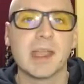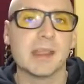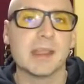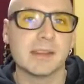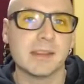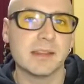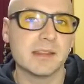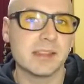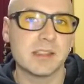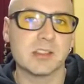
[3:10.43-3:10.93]

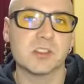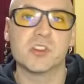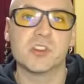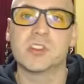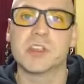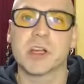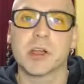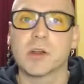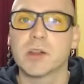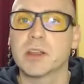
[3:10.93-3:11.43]
This has
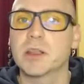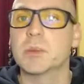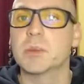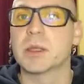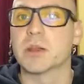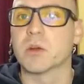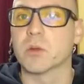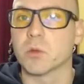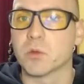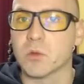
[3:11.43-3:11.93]
generally been
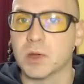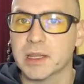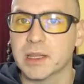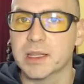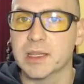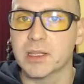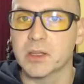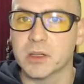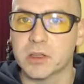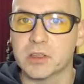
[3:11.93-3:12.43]
a really
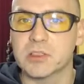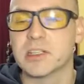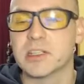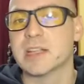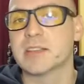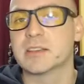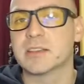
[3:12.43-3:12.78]
good change